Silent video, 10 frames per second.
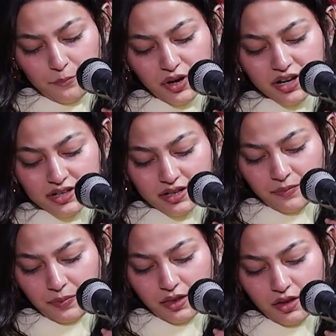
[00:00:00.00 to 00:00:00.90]
But
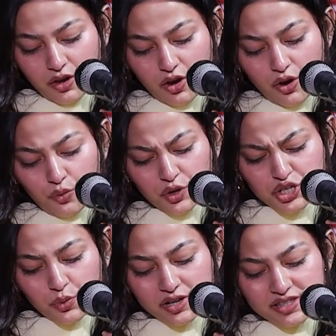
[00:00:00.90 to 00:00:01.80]

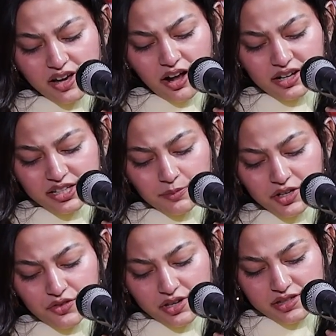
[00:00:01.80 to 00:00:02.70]
which was the
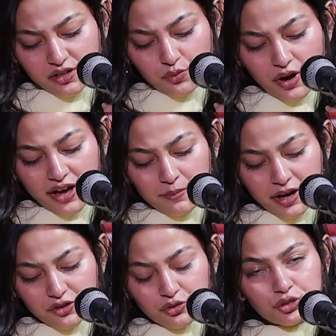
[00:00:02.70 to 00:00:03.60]
ultimate reason why
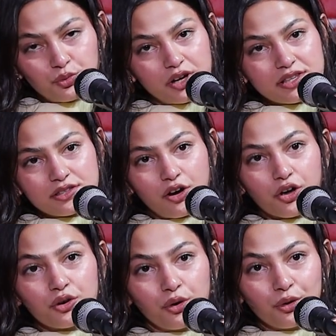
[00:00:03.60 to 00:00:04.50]
my growth was
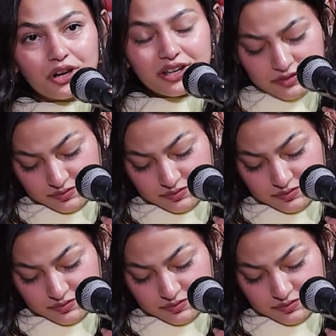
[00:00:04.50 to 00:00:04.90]
on hold.